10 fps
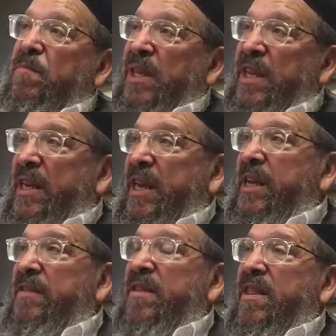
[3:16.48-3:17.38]
bleeding
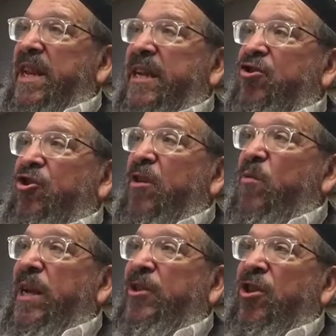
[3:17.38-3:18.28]
into the next
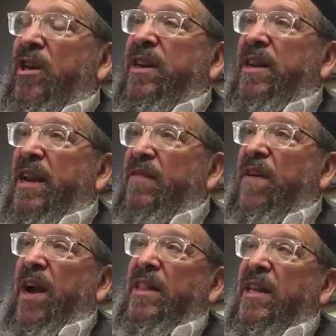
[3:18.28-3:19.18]
generation and
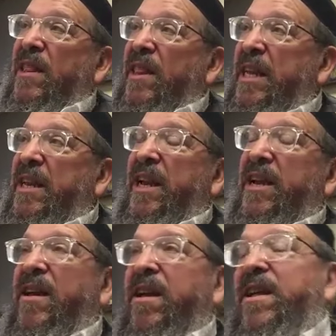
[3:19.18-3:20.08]
finally
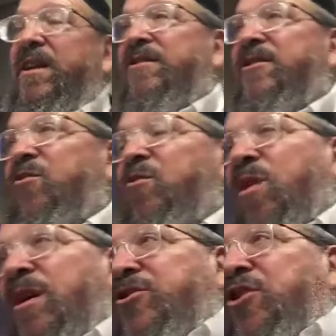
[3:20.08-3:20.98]
leading
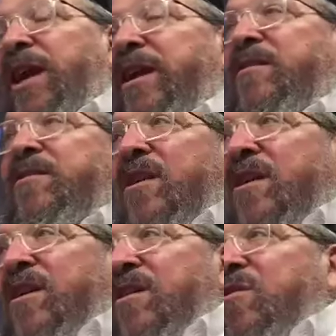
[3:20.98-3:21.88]
to a child
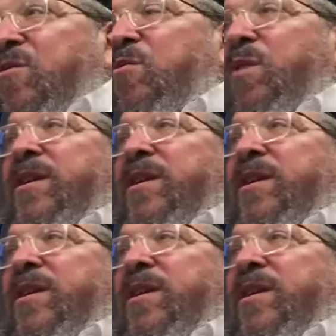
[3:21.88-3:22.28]
who